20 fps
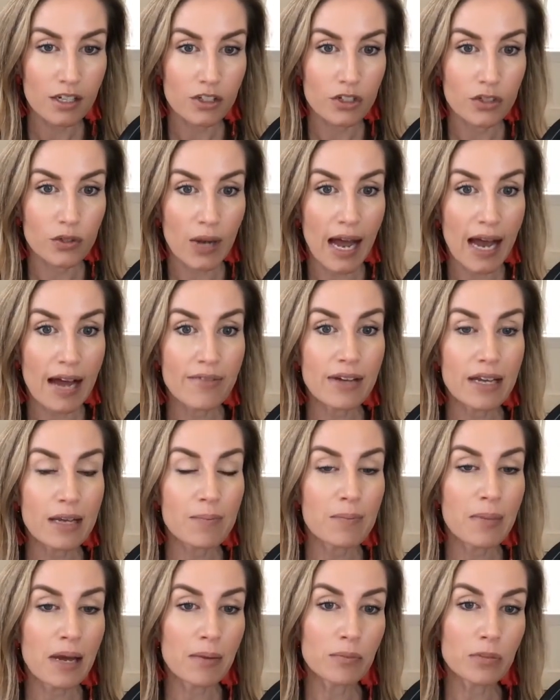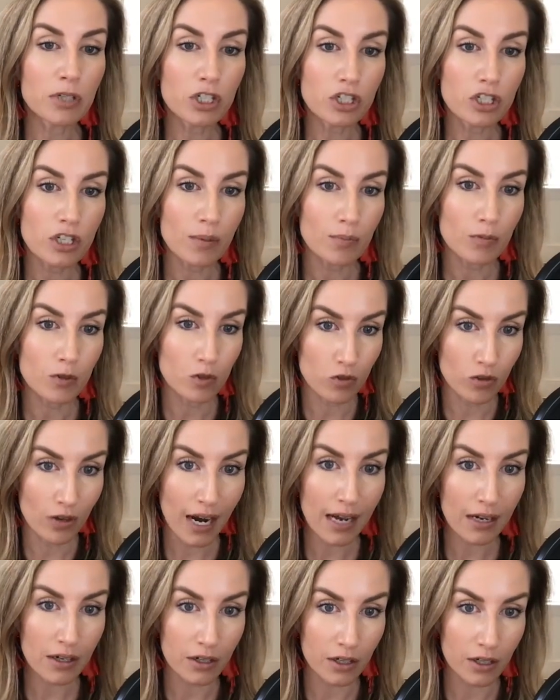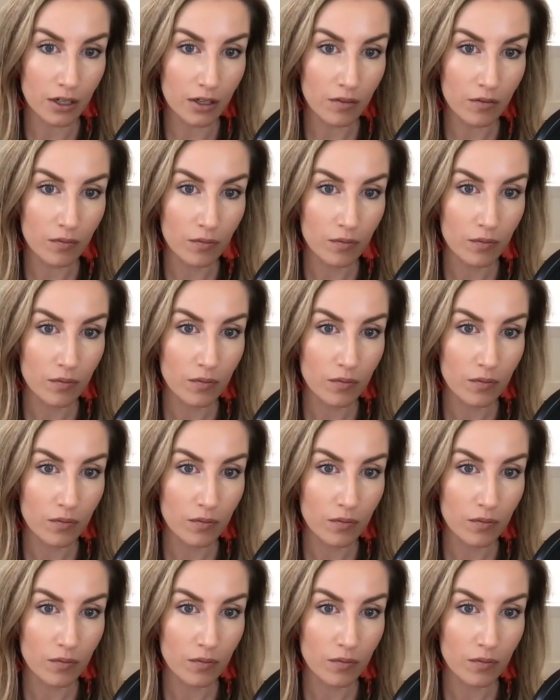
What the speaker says: to have a membership tracker